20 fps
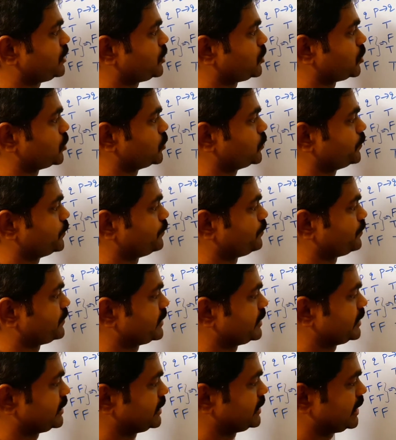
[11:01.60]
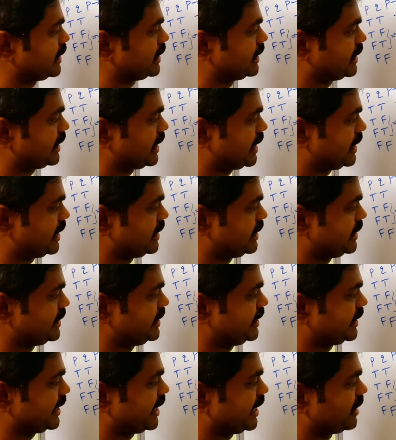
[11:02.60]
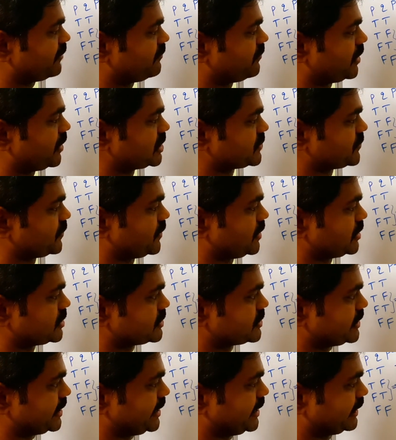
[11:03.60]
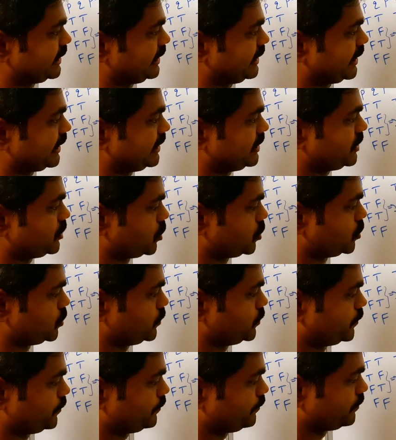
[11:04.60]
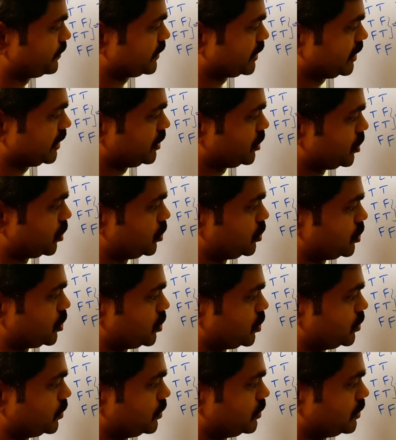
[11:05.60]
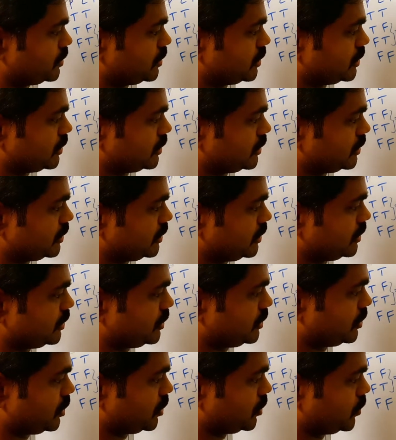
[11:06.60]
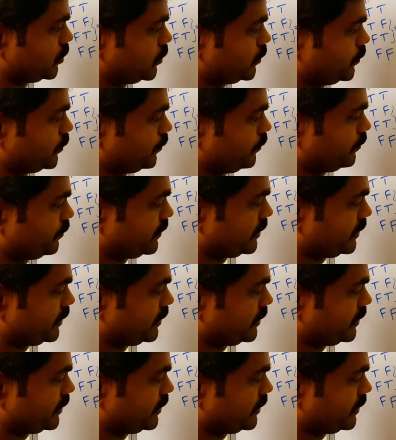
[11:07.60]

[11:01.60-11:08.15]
true. And here I have false false, directly write true. True true, true.